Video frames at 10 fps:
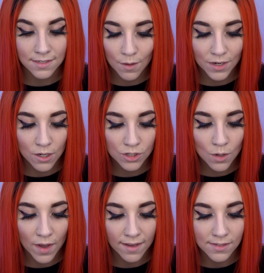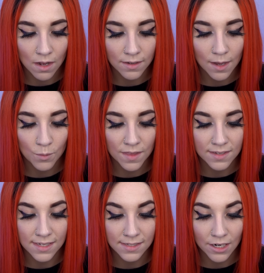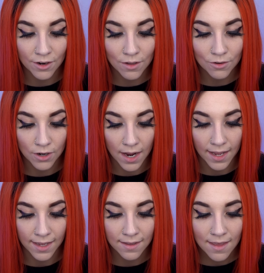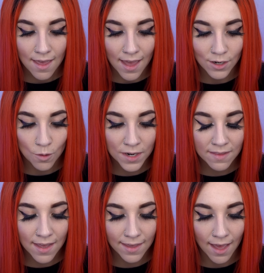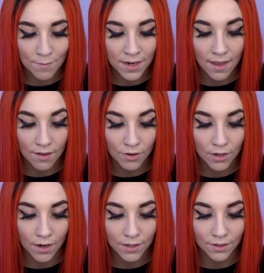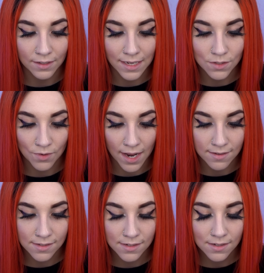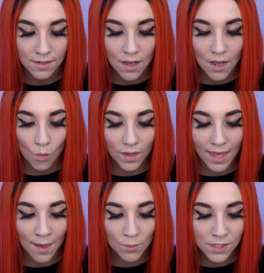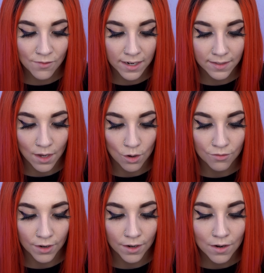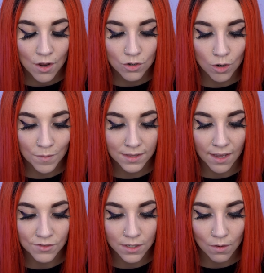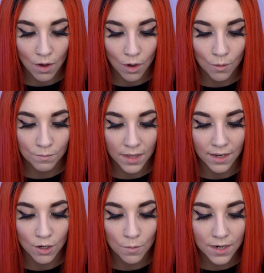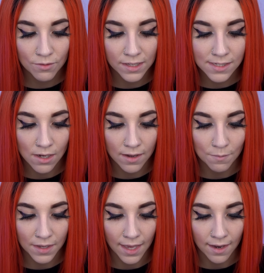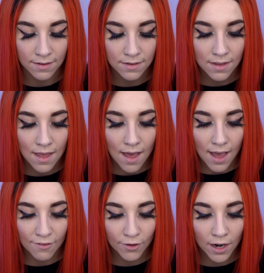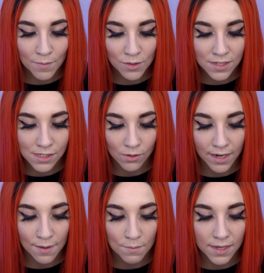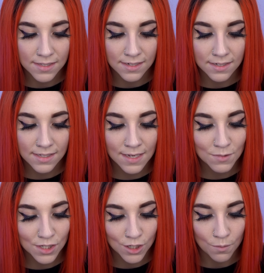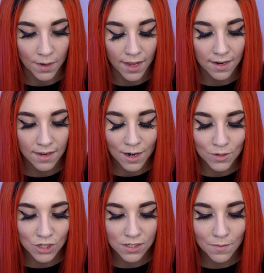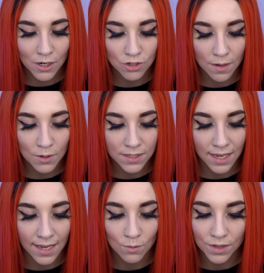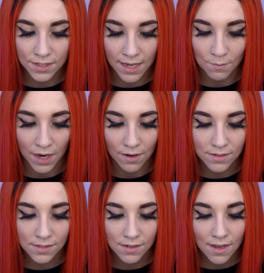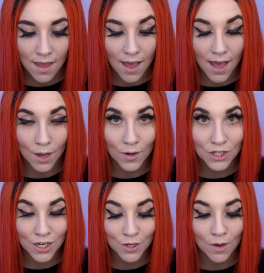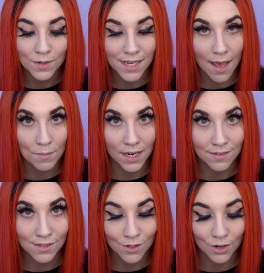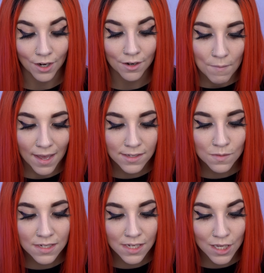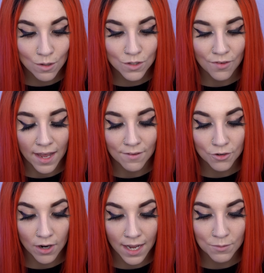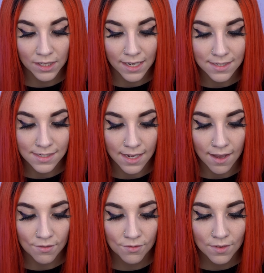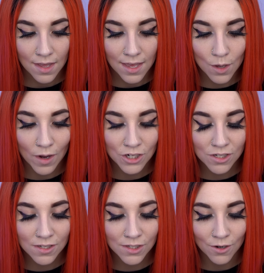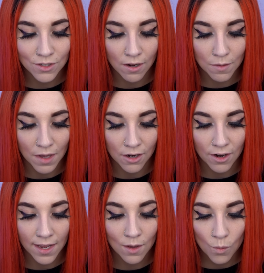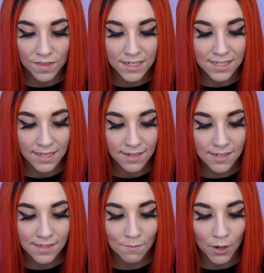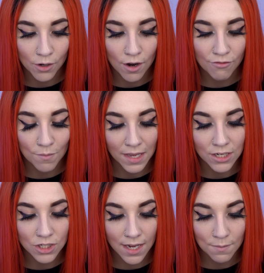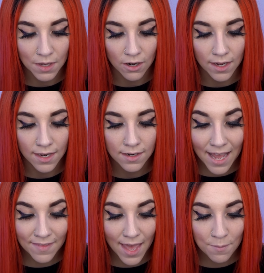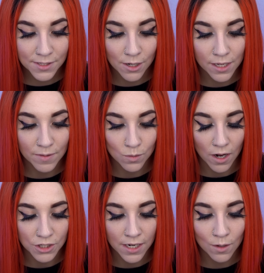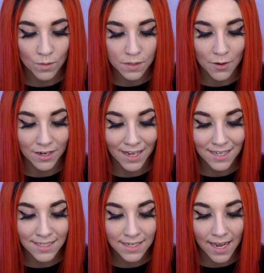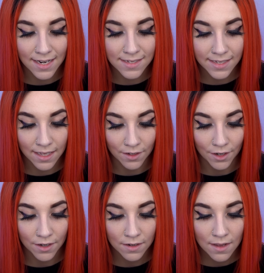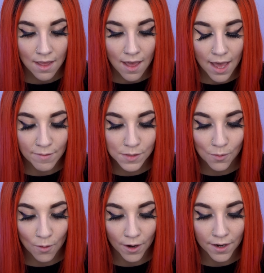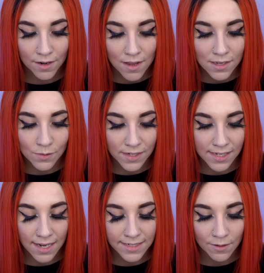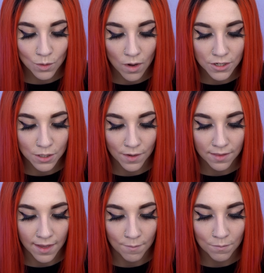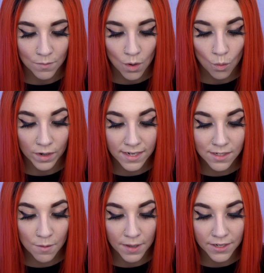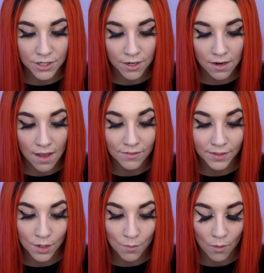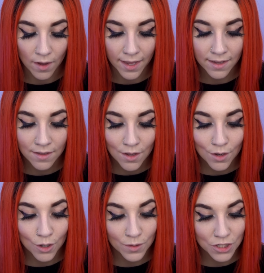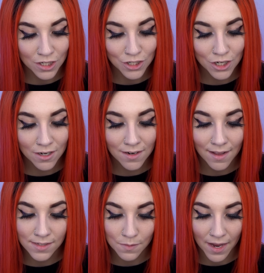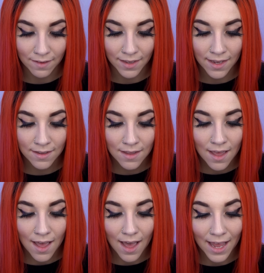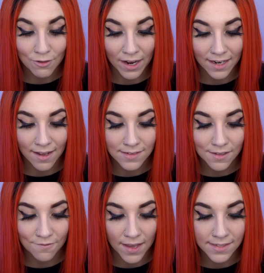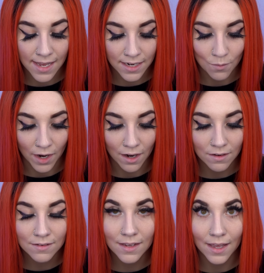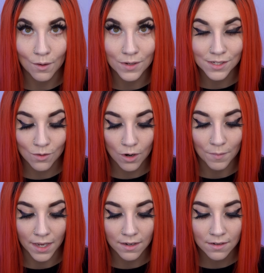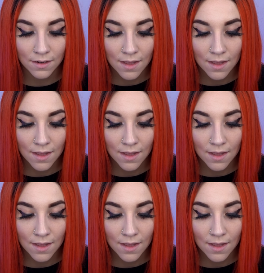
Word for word: He would usually wake us all up with his hysterical crying, and nobody in that cabin ever got a good night's rest. When camp was finally over, Norman left to go home, and nobody really saw him again. I forgot about the story because it seemed stupid and was just about a troubled kid with nightmares. I wish I knew what was happening sooner. My husband is a huge fan of crime related stuff. He watches a certain documentary which discusses a murderer from each time period, and the episode he was watching was about a 1980s killer. I was bored, so I sat down to watch it with him. When I saw a picture of a little boy who was ginger and smiley, I'd recognize the face anywhere. It was Norman.